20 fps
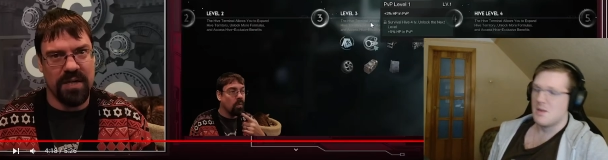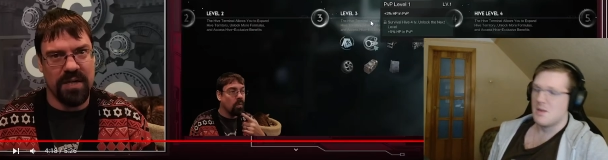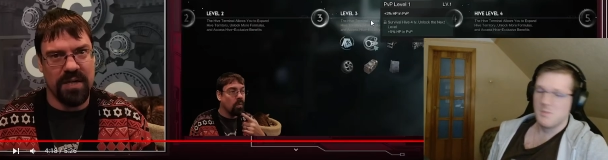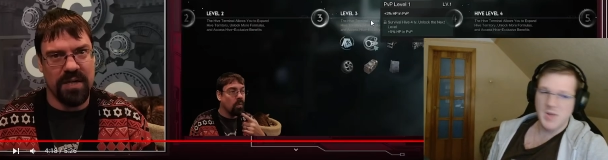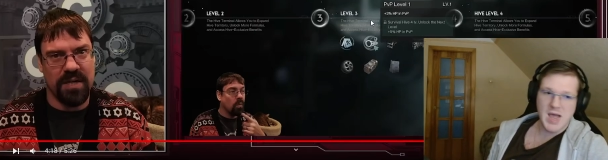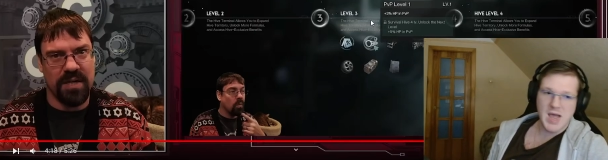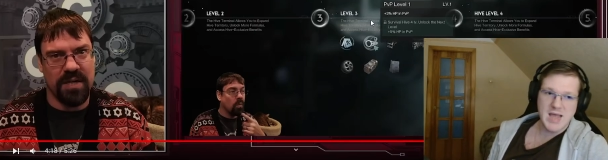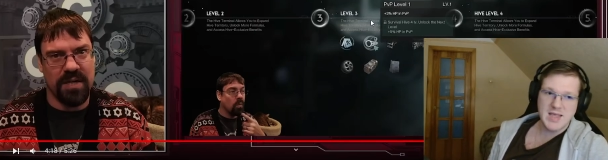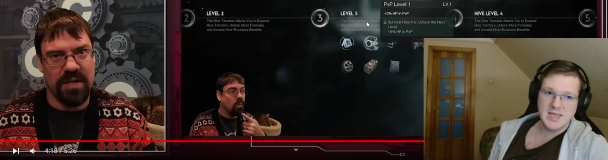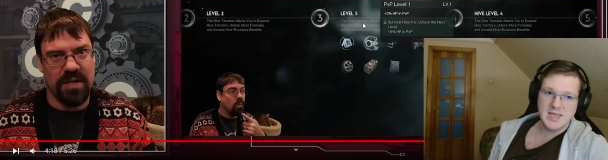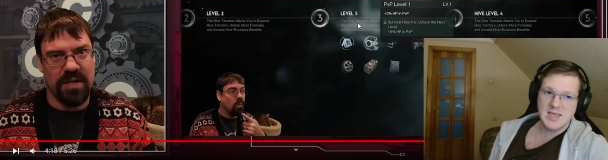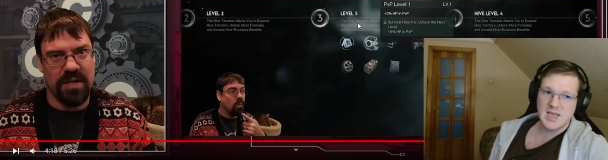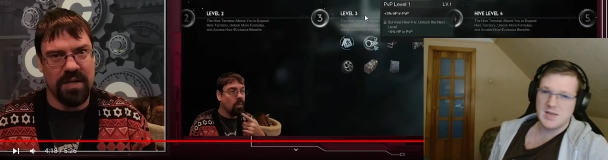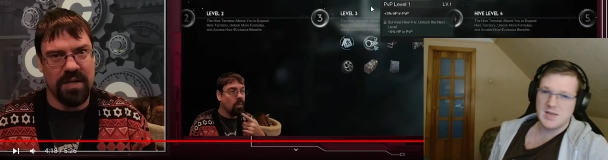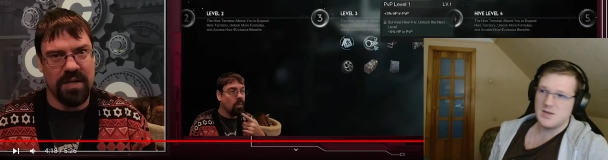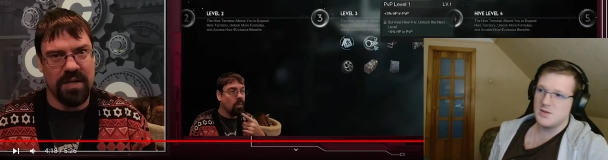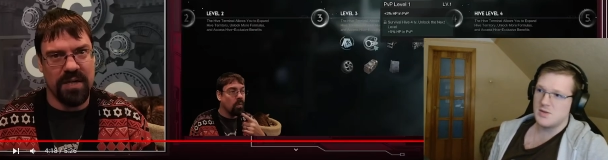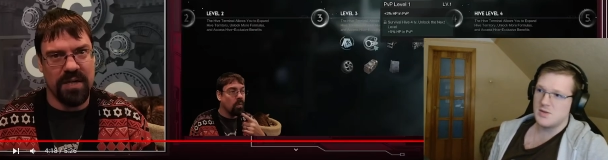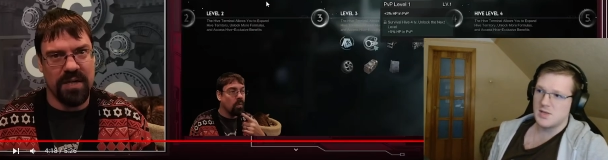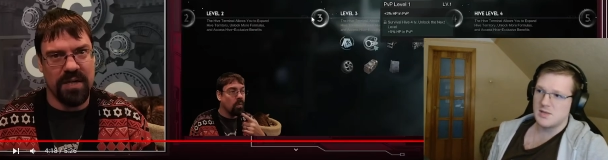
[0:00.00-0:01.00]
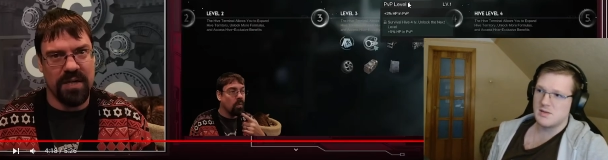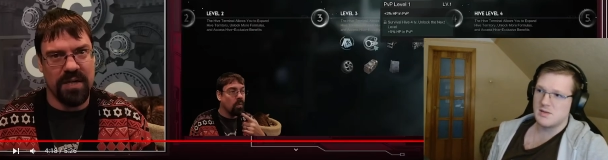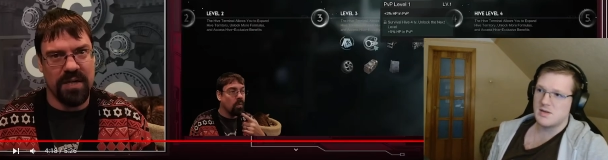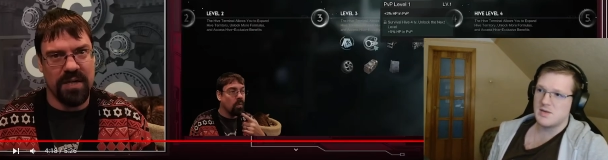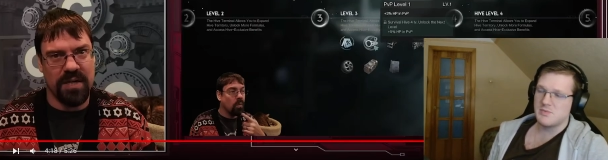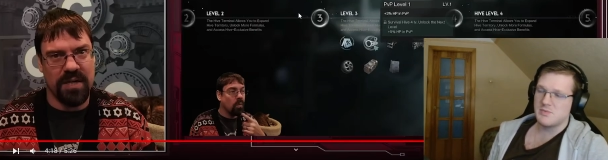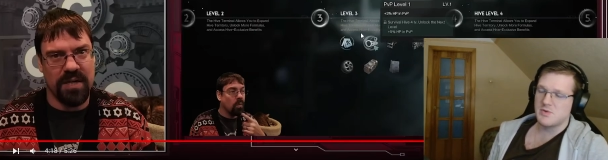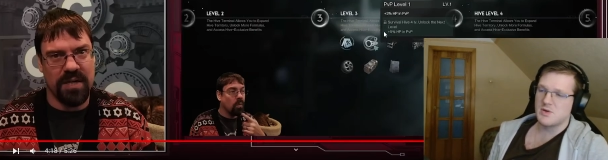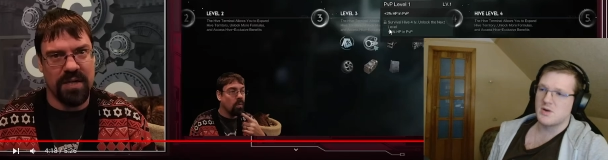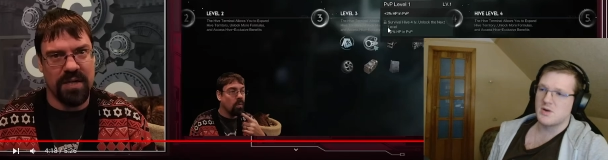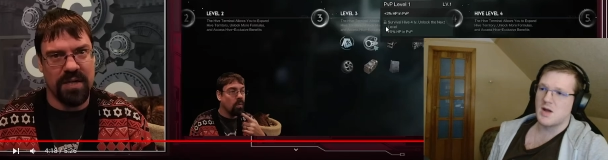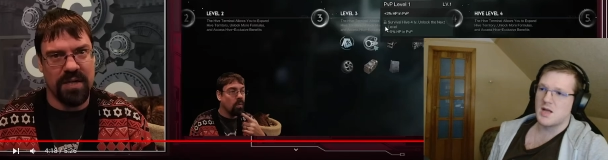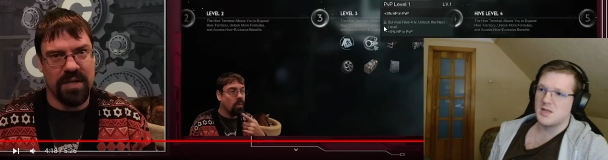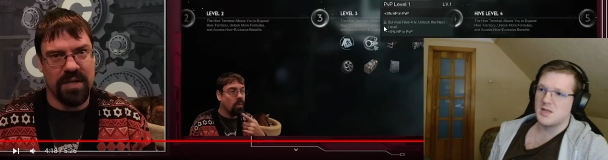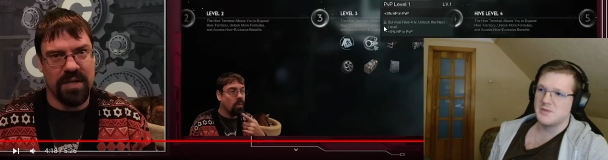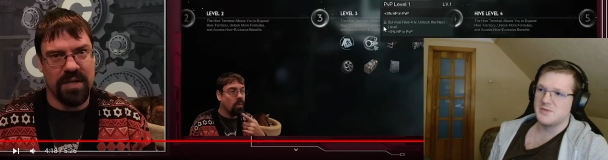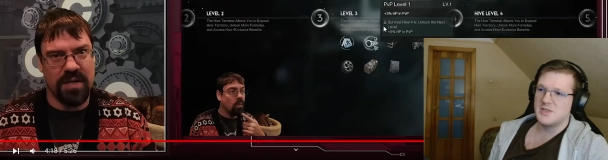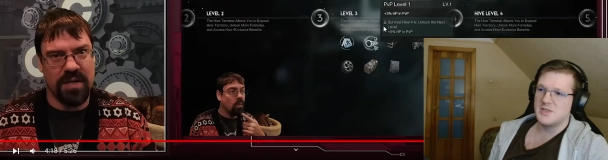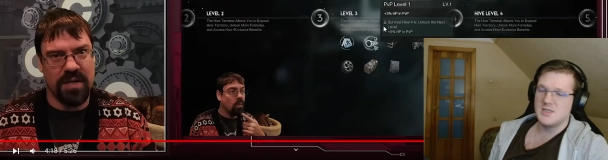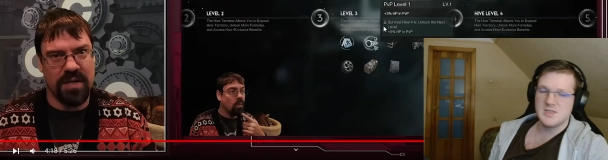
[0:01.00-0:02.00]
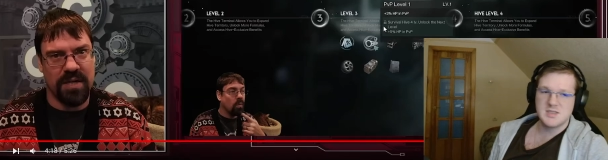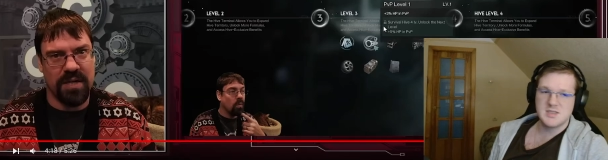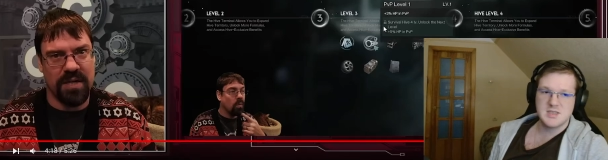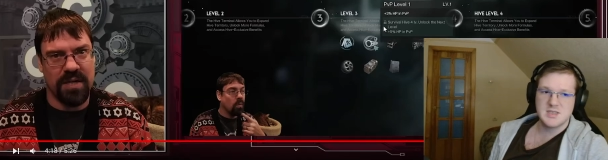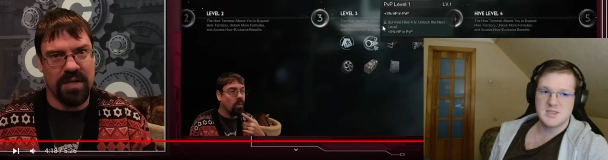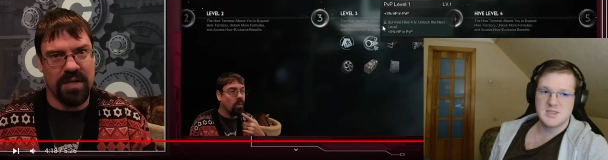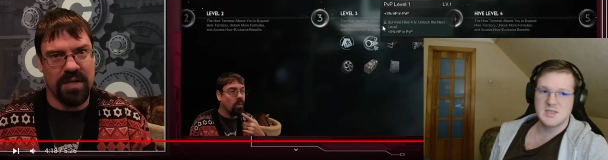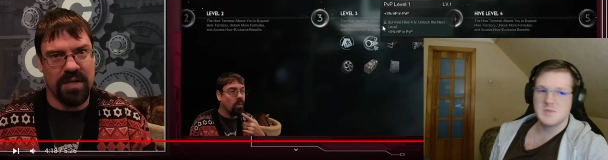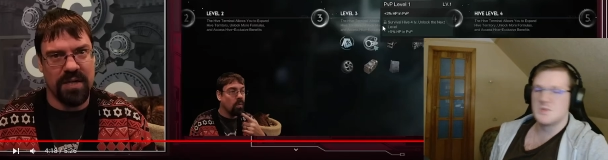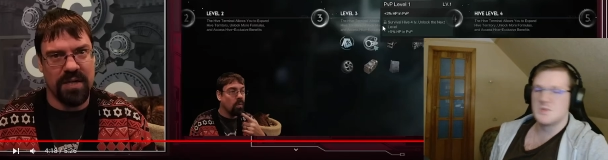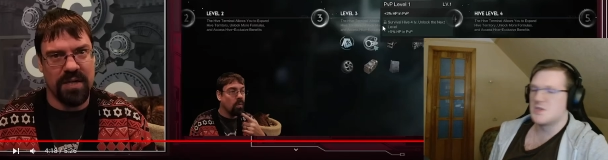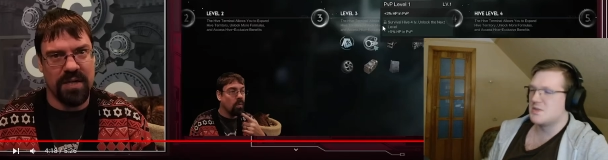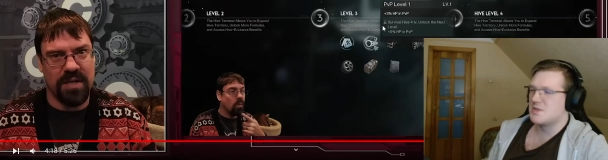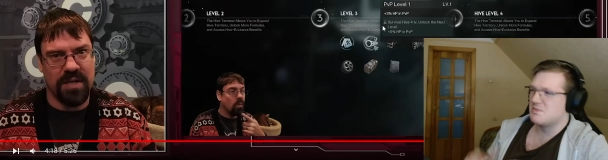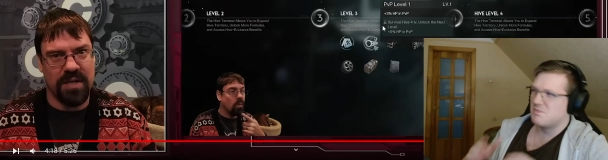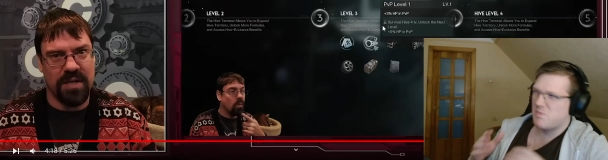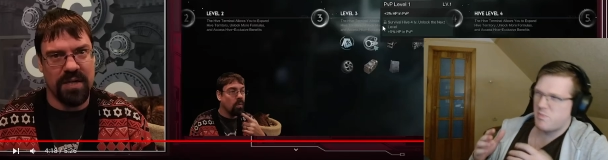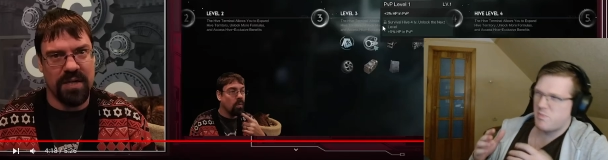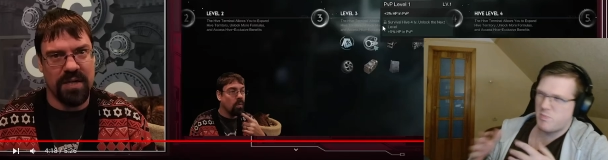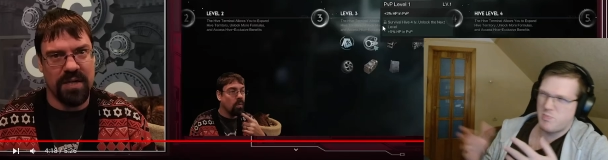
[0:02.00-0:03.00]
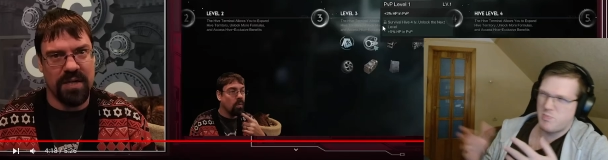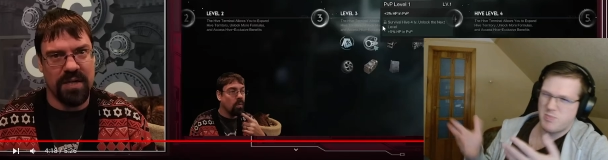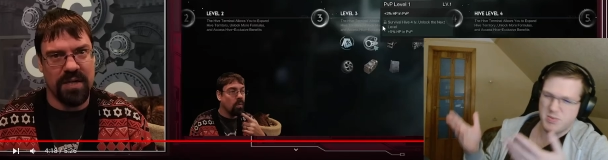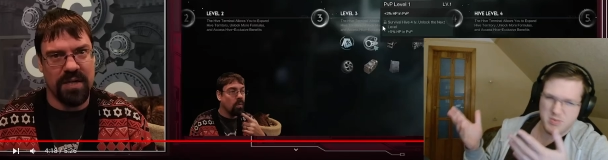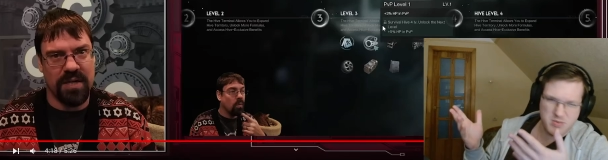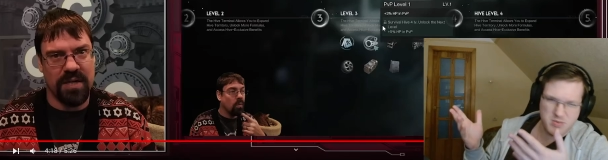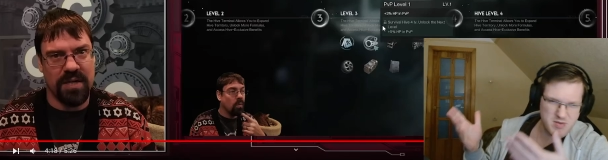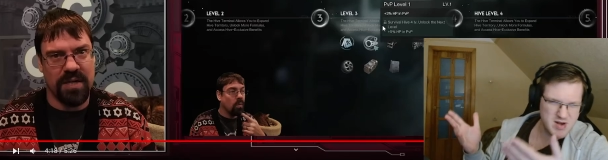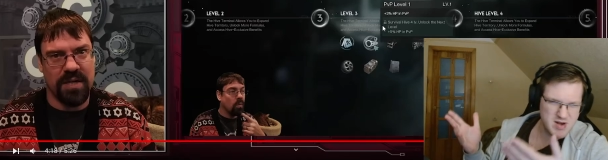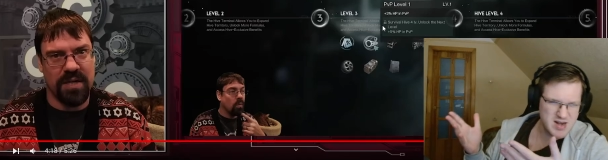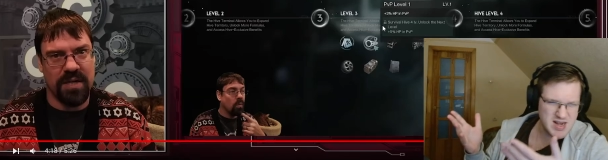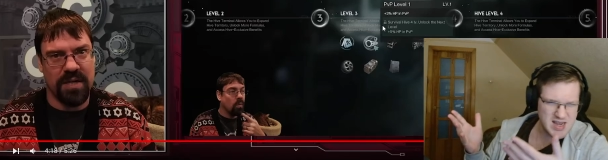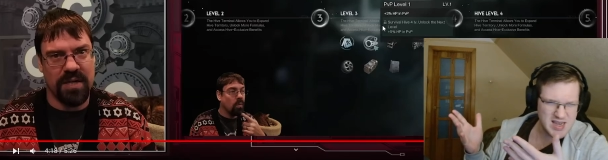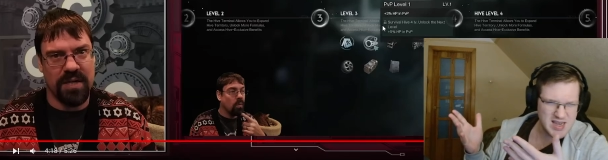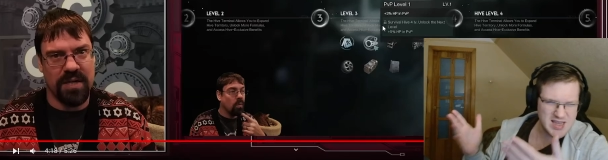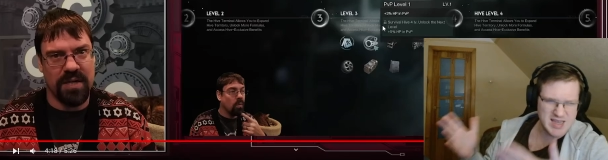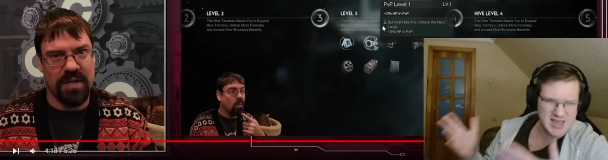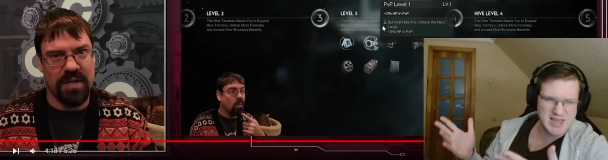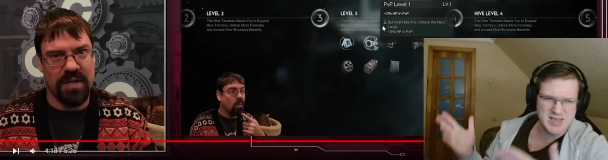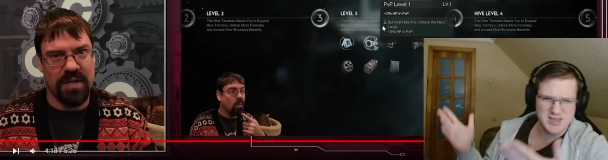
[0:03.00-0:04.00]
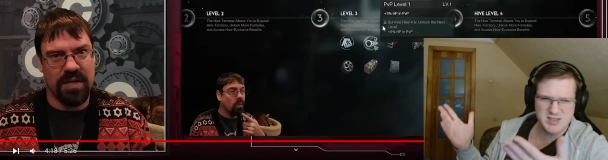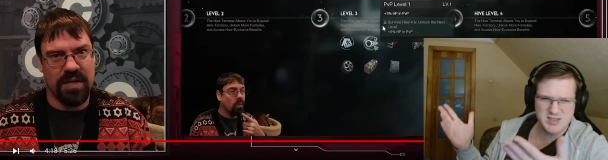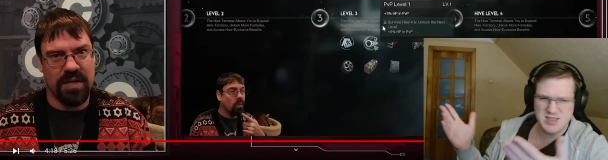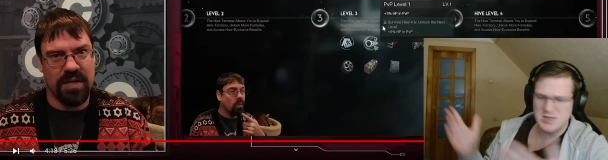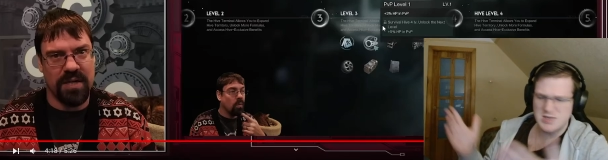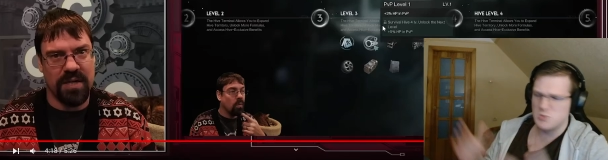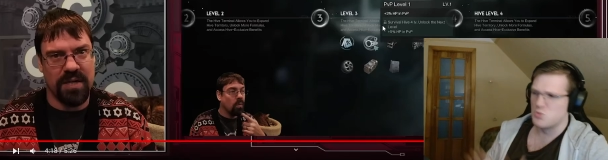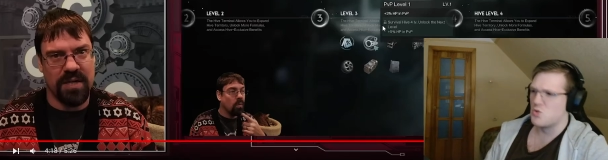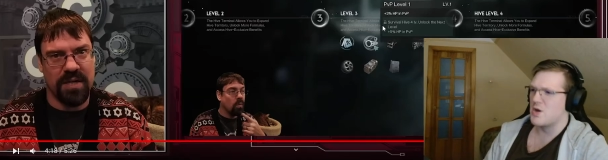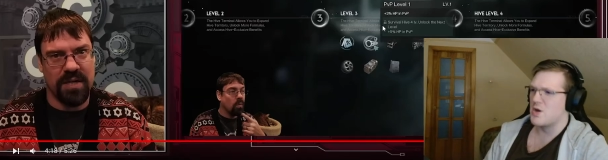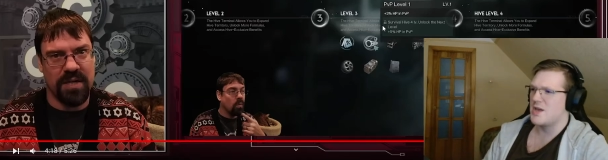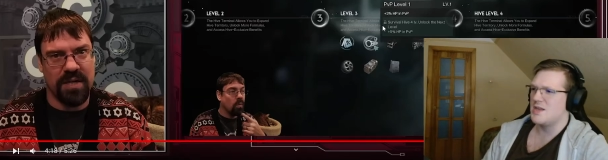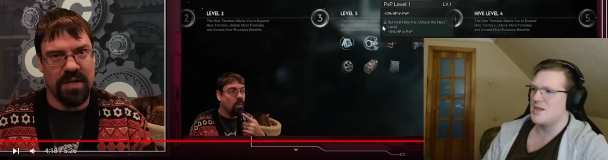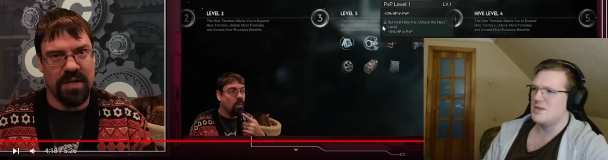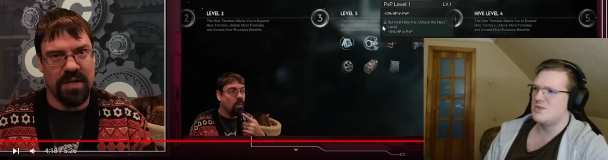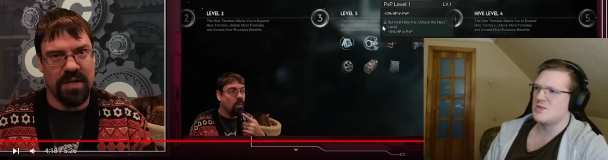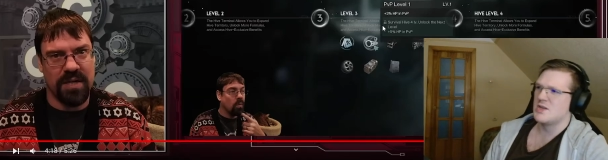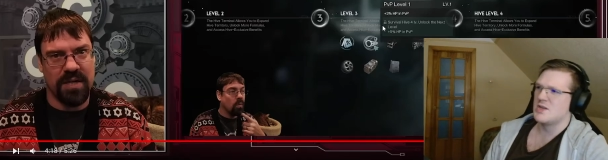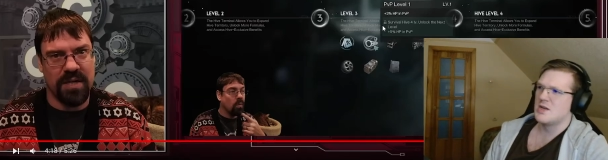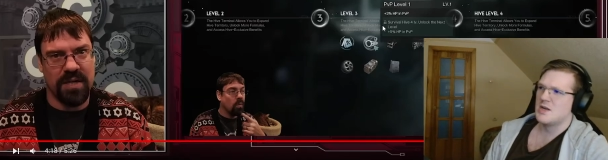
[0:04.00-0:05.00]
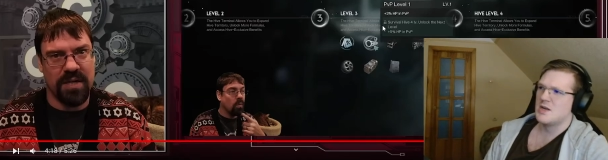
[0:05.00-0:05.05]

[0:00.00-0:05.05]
Speaker 1: But again, you can rework all of these systems in pretty easy ways